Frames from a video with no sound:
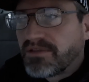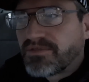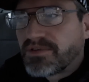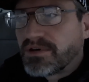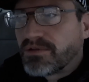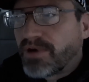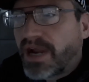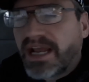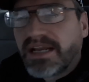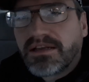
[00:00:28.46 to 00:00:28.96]
you
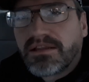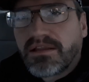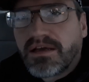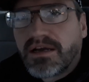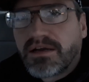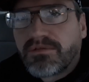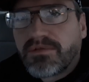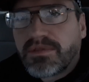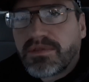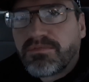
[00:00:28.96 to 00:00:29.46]
for riding
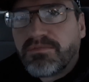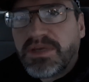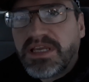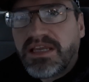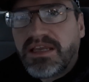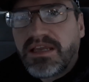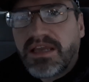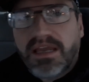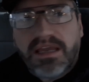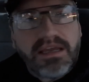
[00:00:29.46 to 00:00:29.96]
along with
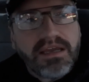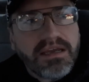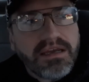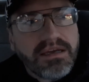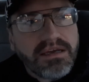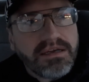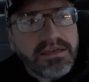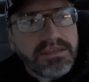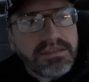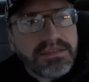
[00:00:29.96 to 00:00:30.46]
me,
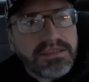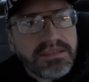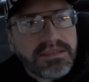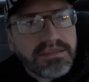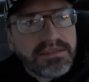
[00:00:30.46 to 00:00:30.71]
and